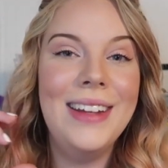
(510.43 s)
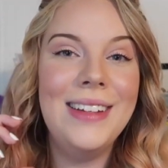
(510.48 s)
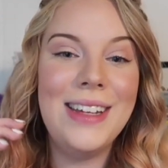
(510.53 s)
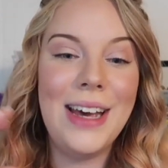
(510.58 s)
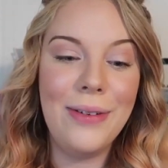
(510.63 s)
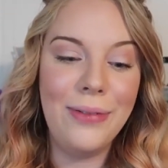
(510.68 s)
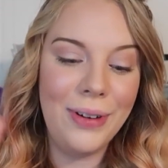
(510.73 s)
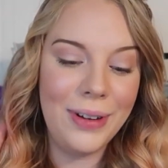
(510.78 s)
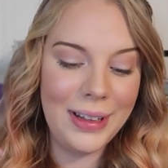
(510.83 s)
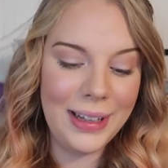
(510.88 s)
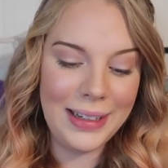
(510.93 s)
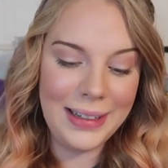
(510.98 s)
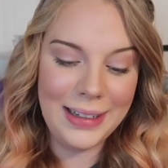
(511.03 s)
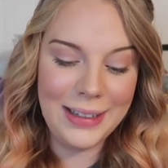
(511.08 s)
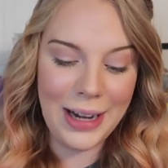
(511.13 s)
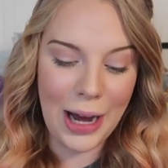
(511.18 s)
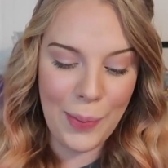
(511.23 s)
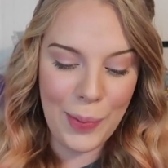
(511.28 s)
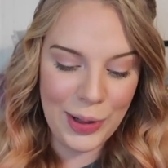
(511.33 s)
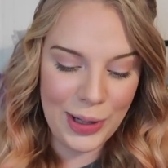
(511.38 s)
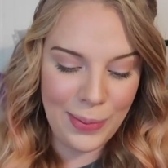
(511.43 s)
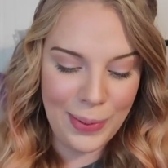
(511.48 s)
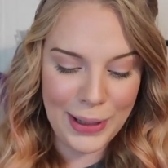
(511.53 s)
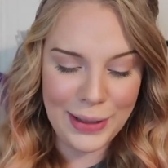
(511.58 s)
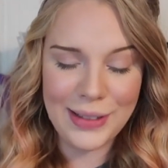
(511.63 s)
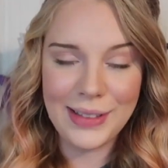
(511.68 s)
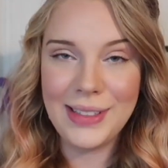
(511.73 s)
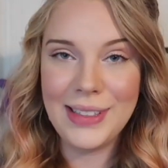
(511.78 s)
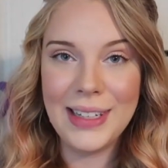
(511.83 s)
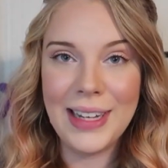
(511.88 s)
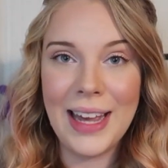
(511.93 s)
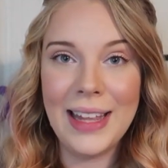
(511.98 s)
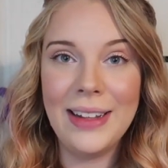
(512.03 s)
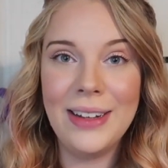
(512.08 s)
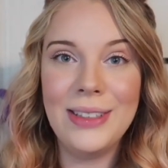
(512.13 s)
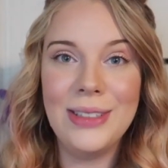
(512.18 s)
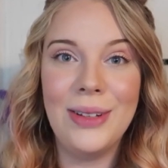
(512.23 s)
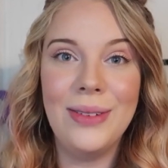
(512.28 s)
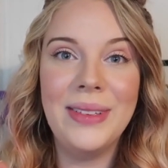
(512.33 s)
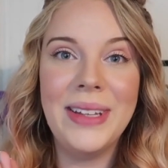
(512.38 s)
Definitely did not put the pieces
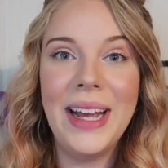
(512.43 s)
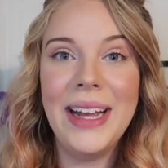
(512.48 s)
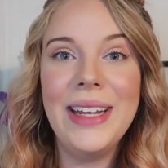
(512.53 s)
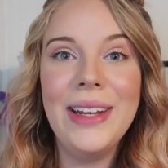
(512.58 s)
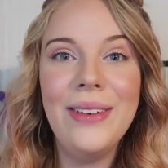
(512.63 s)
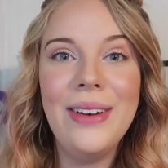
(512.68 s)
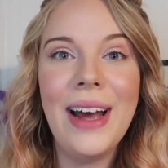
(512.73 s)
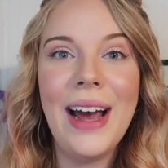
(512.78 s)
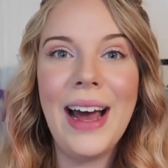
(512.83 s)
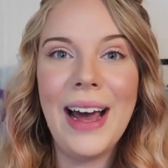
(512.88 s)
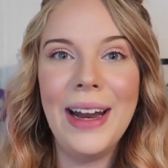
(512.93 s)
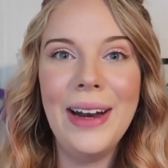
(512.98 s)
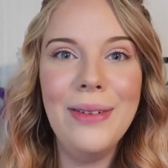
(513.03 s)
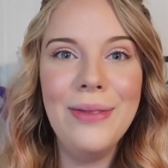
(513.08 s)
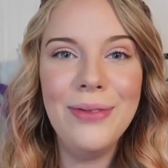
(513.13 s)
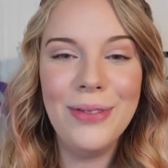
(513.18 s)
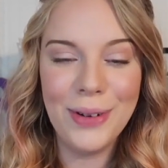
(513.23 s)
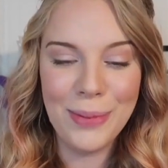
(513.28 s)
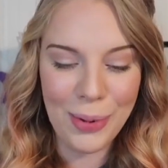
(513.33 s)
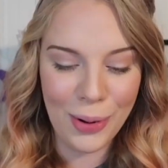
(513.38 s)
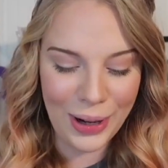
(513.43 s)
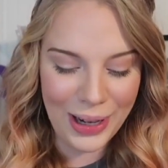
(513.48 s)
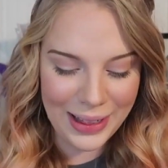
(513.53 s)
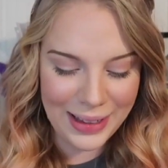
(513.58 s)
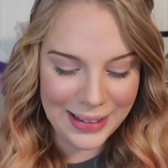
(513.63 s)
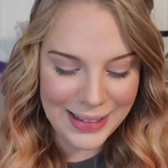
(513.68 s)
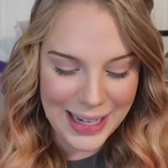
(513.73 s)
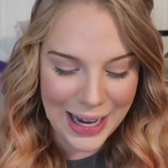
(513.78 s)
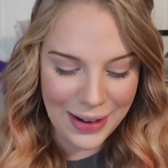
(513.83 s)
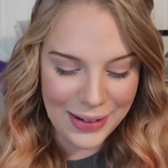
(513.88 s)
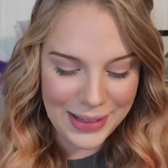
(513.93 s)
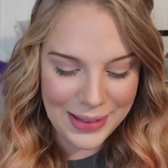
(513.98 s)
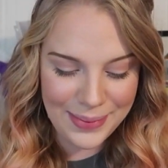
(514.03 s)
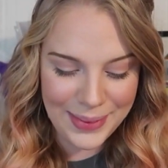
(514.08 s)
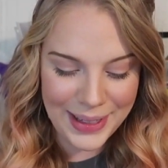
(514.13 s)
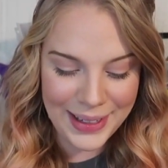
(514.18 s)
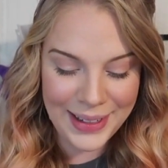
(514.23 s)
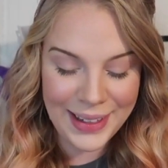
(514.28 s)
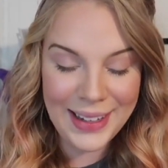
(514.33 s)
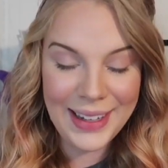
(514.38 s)
together. So thank you to Adam for pointing this out to
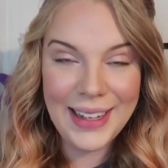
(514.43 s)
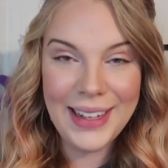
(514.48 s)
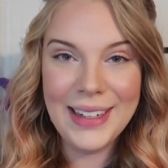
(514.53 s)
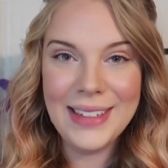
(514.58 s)
me.